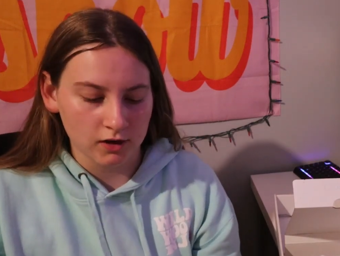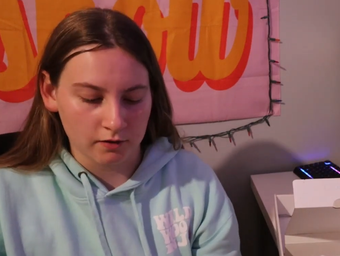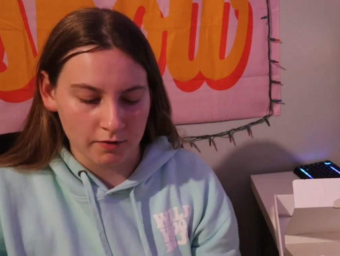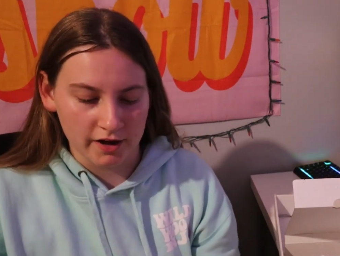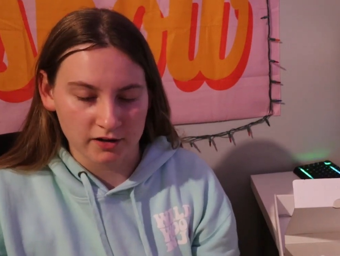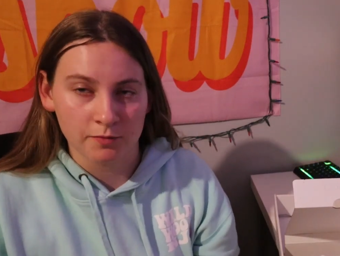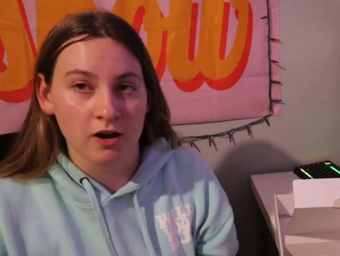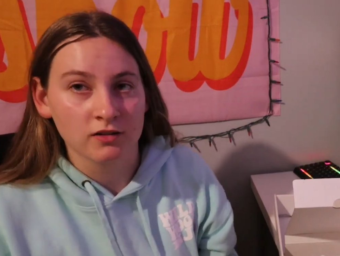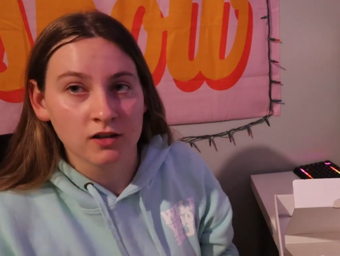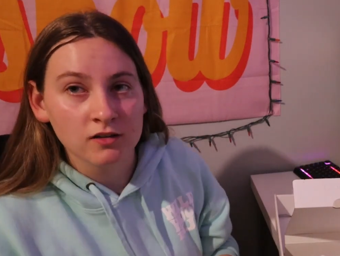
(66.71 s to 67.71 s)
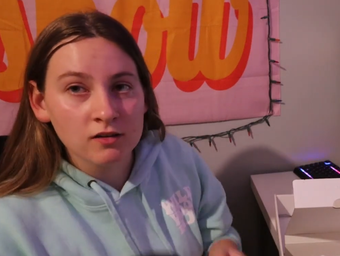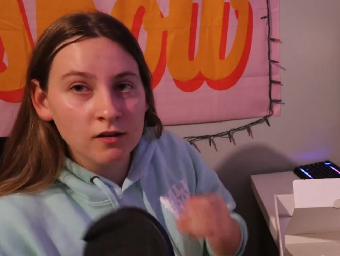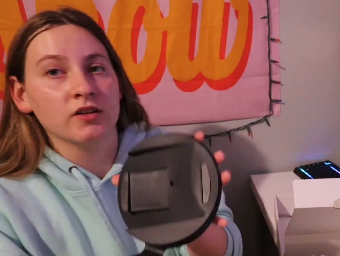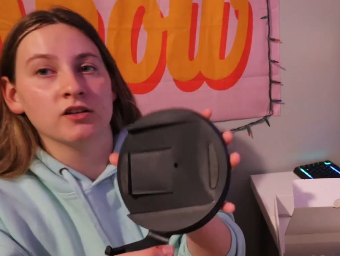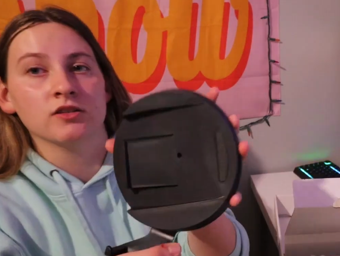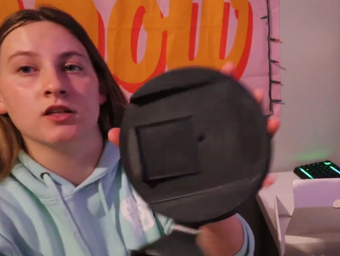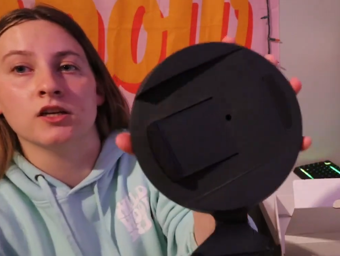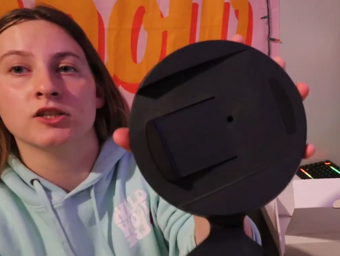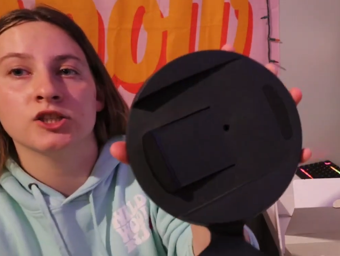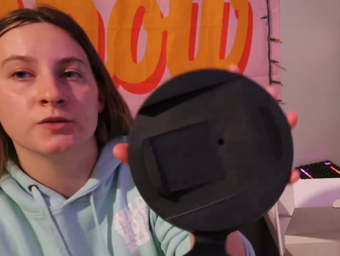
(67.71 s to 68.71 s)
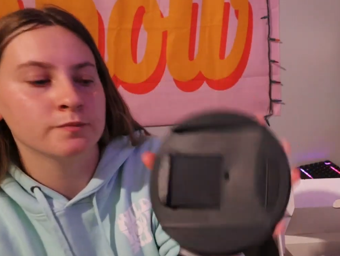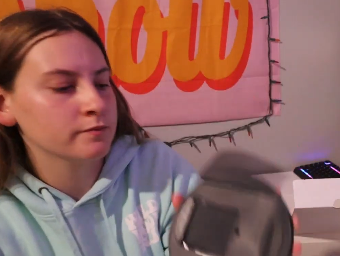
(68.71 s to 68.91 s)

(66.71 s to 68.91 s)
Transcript: like my Xbox is. There's this.